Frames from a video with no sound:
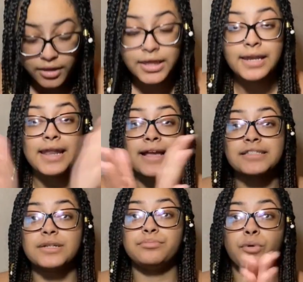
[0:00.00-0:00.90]

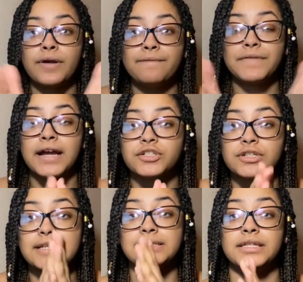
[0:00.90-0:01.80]
next important factor
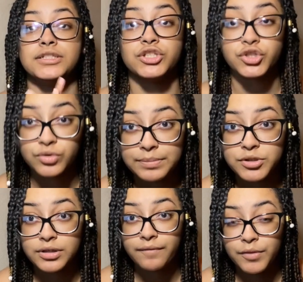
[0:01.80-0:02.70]
is the
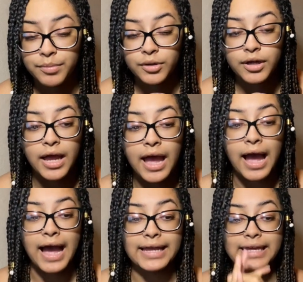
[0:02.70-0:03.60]
description of the book.
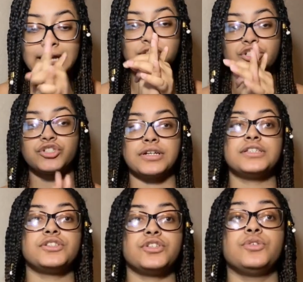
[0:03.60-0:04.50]
I can't
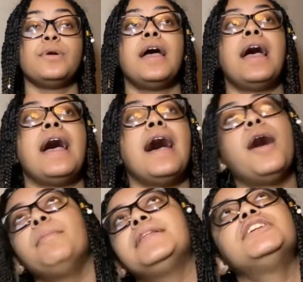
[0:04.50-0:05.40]
stress to you how
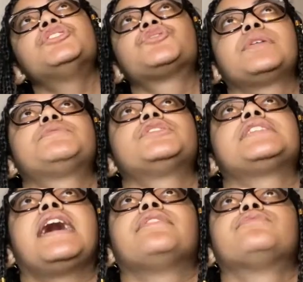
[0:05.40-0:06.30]
many descriptions
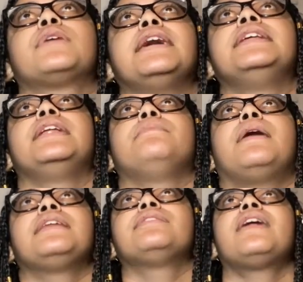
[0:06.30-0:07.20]
I've read in
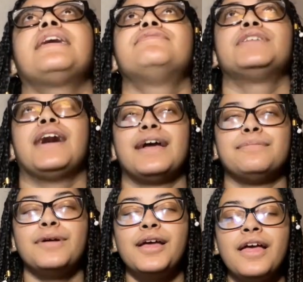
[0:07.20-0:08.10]
my
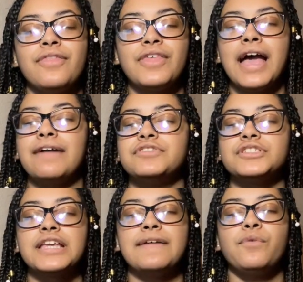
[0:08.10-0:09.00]
lifetime that have
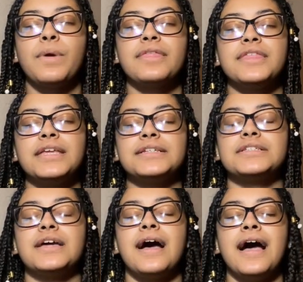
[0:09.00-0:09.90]
just gave away the
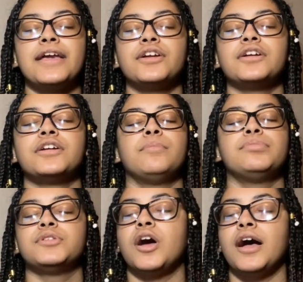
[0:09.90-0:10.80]
entire
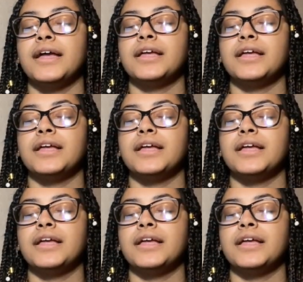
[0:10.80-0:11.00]
plot